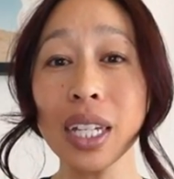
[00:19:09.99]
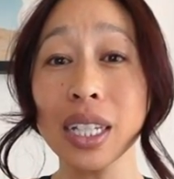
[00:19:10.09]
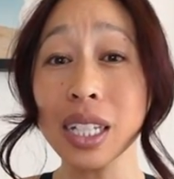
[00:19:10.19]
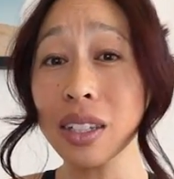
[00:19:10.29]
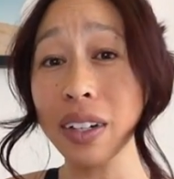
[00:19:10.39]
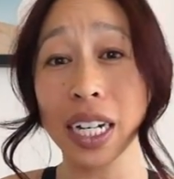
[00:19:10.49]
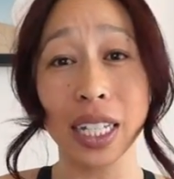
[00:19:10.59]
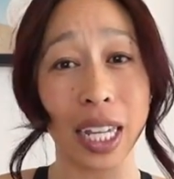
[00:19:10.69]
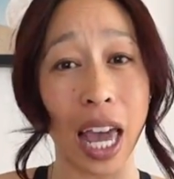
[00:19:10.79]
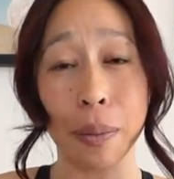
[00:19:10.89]
This
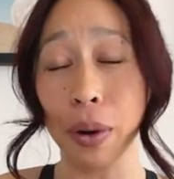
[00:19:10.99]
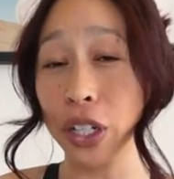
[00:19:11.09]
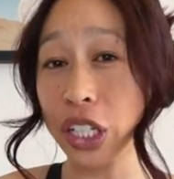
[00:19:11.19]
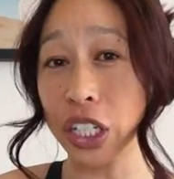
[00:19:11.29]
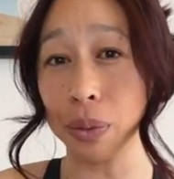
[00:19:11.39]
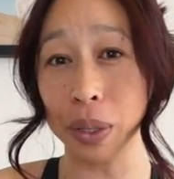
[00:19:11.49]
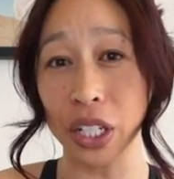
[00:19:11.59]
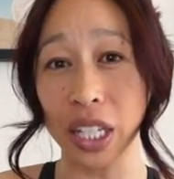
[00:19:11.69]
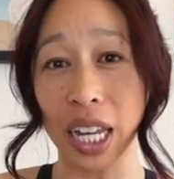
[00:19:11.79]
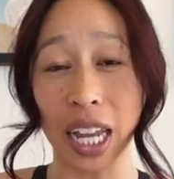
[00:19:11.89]
varies, again, person to
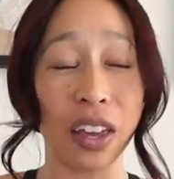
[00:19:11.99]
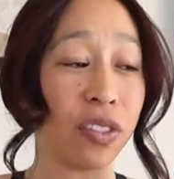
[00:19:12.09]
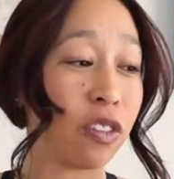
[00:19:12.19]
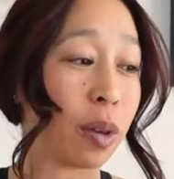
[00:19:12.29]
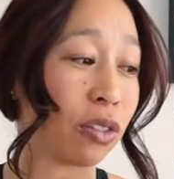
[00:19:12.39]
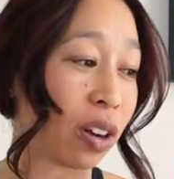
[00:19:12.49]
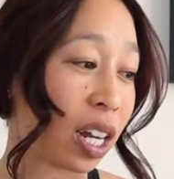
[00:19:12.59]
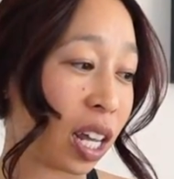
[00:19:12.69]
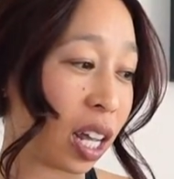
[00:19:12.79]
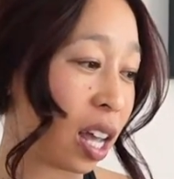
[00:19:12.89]
person. If you've been
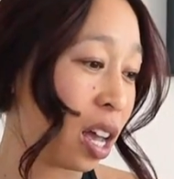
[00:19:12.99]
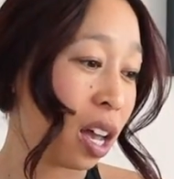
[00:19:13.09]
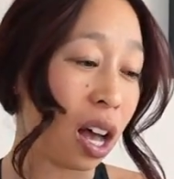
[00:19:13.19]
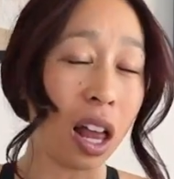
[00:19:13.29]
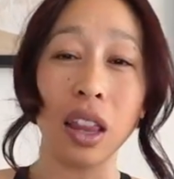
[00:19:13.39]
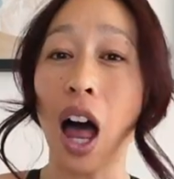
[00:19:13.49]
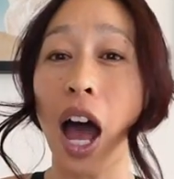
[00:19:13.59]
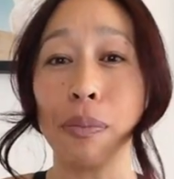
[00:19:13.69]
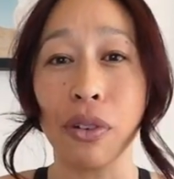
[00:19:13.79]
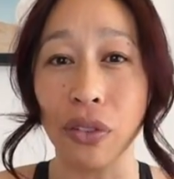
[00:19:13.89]
running a
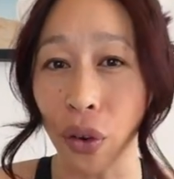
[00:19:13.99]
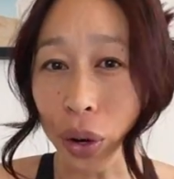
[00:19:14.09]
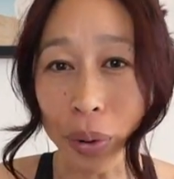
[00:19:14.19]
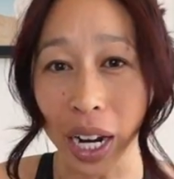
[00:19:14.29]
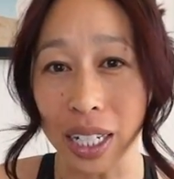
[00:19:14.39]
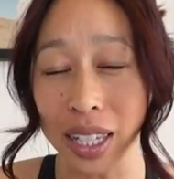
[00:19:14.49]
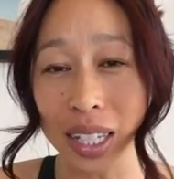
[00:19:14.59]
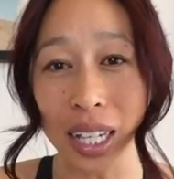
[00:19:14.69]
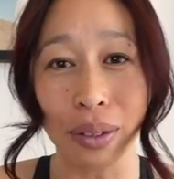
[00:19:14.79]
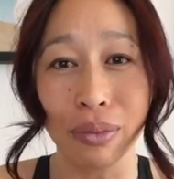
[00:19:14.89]
lot before
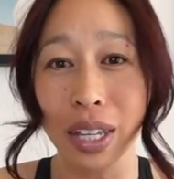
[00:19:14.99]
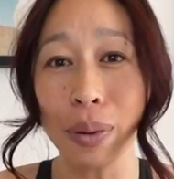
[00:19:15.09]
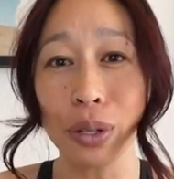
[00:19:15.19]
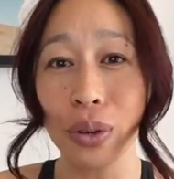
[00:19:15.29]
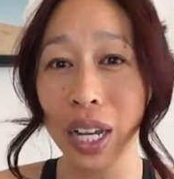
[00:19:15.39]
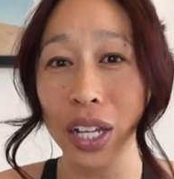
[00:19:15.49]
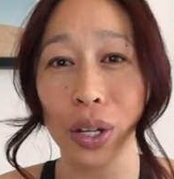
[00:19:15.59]
pregnancy, keep doing it.